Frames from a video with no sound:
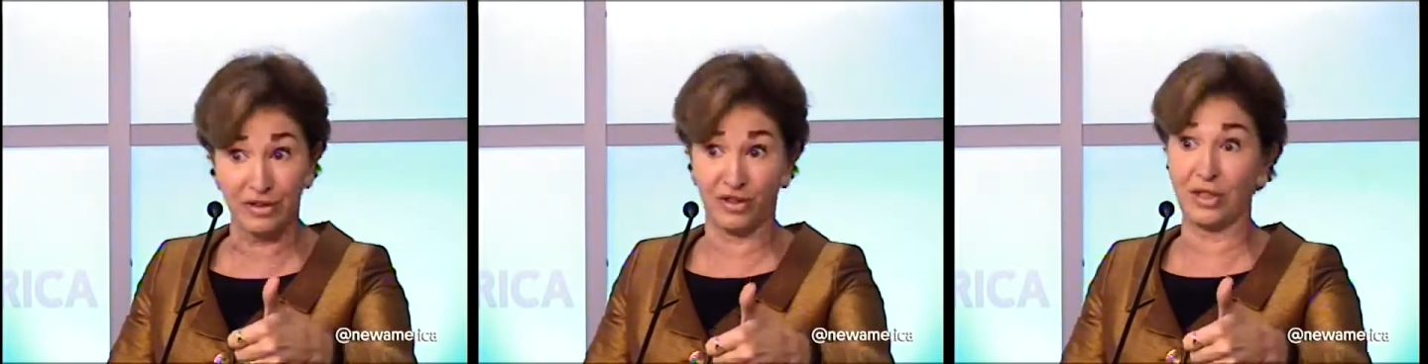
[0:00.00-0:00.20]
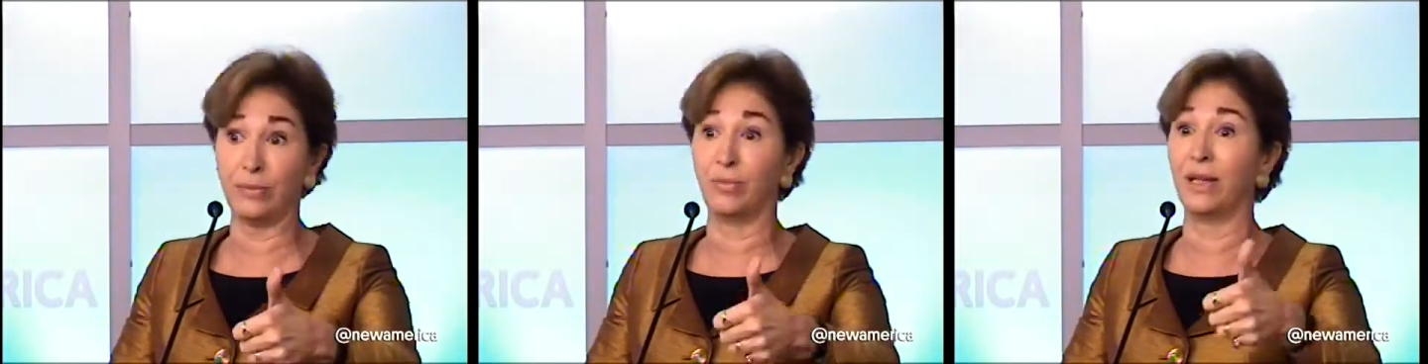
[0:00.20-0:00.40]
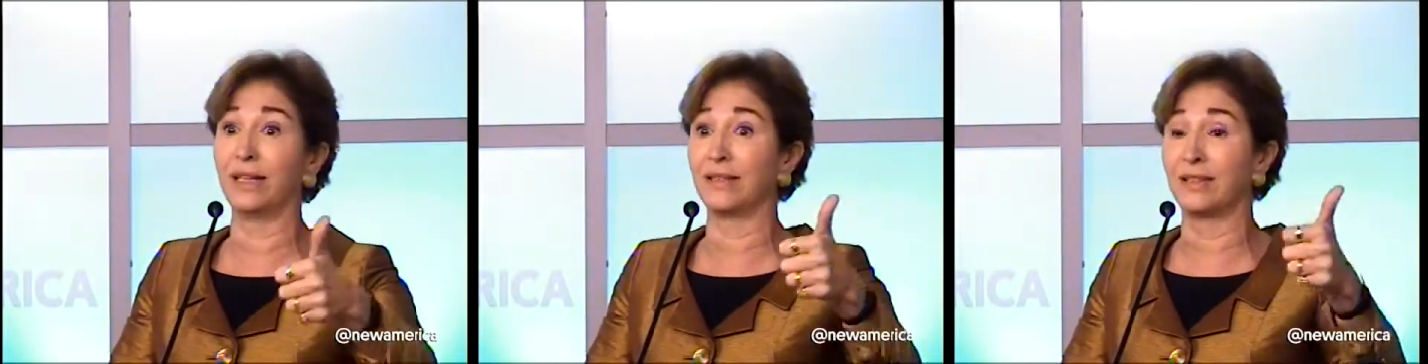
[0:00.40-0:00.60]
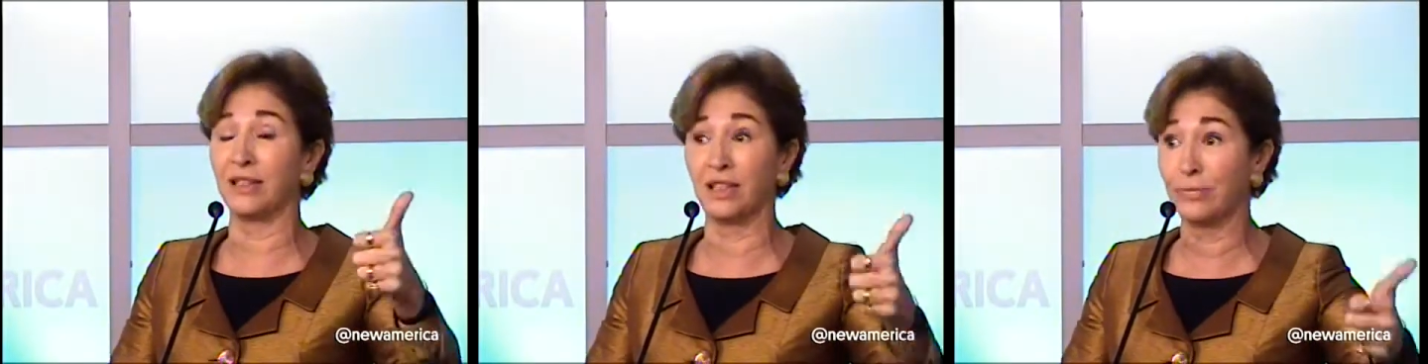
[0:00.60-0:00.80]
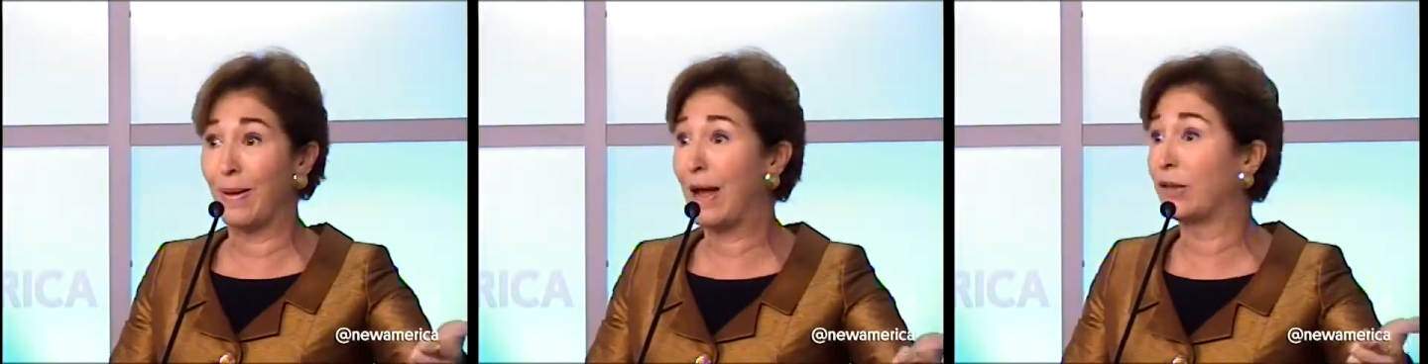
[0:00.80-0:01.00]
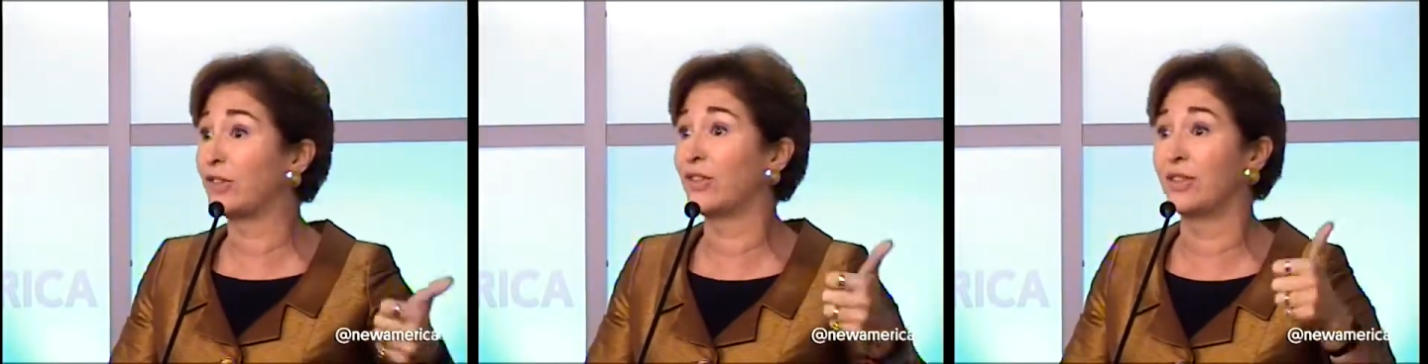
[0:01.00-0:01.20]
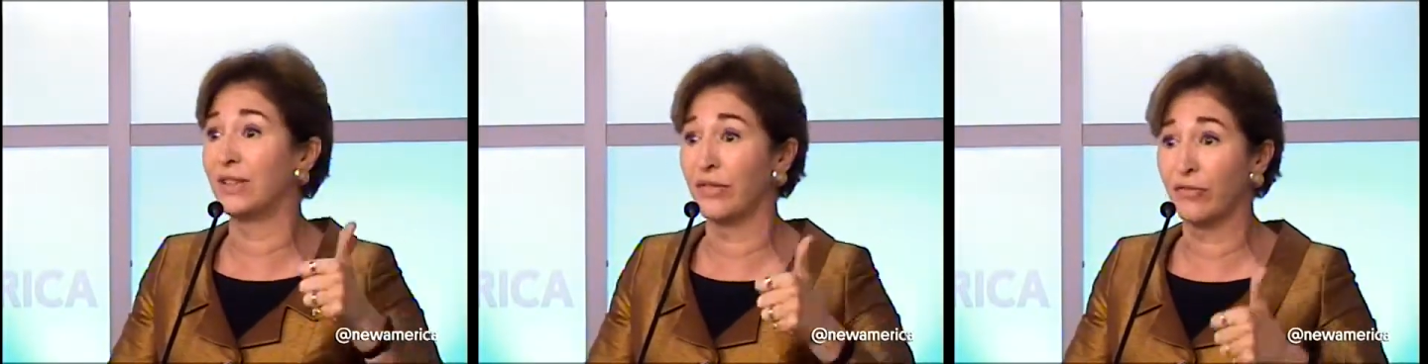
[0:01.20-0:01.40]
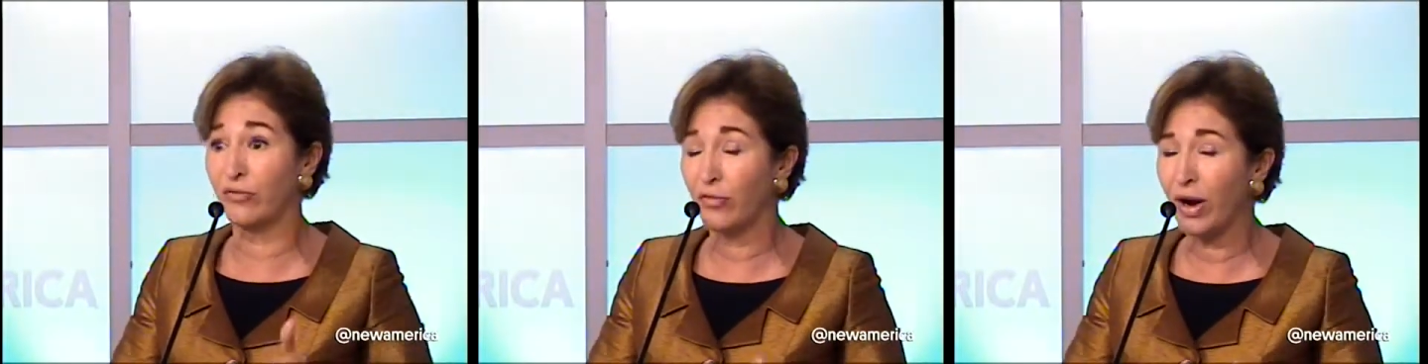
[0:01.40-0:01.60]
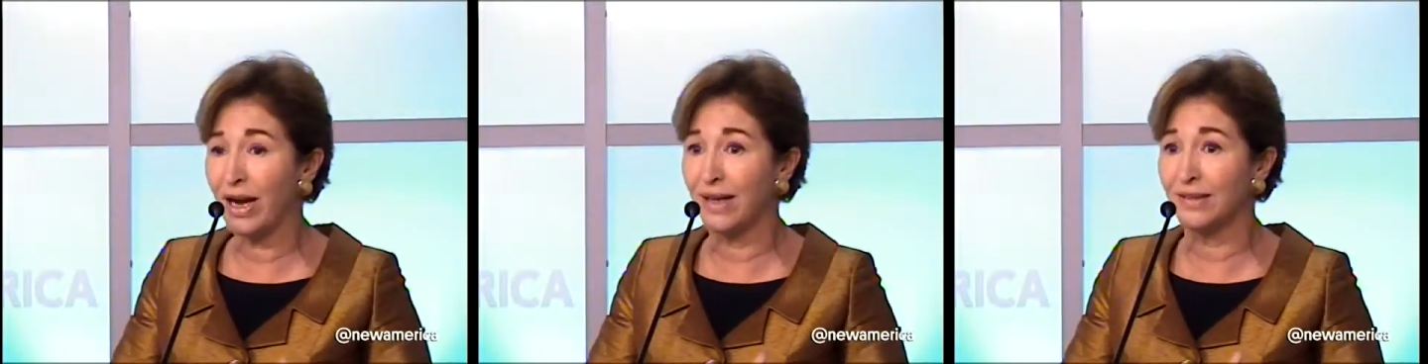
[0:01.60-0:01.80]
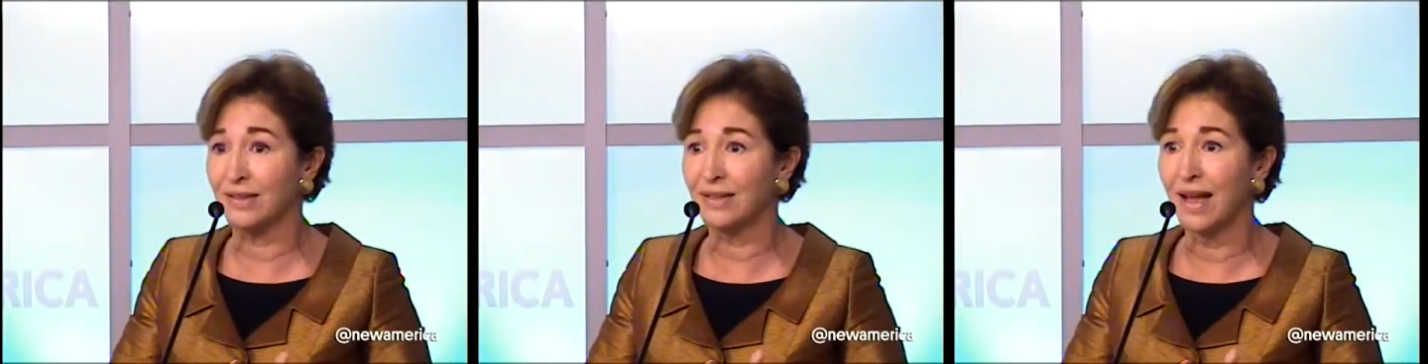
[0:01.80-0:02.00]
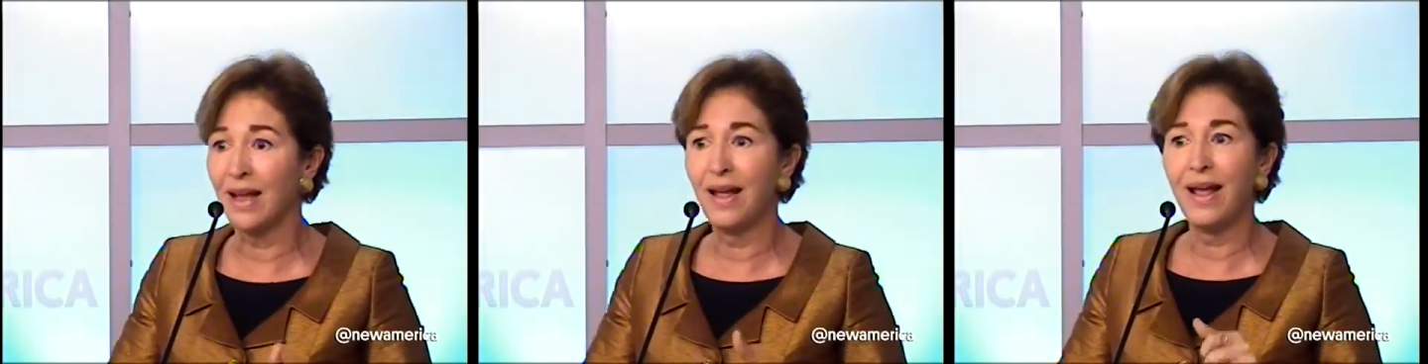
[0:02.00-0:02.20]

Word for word: siblings and spouses and friends,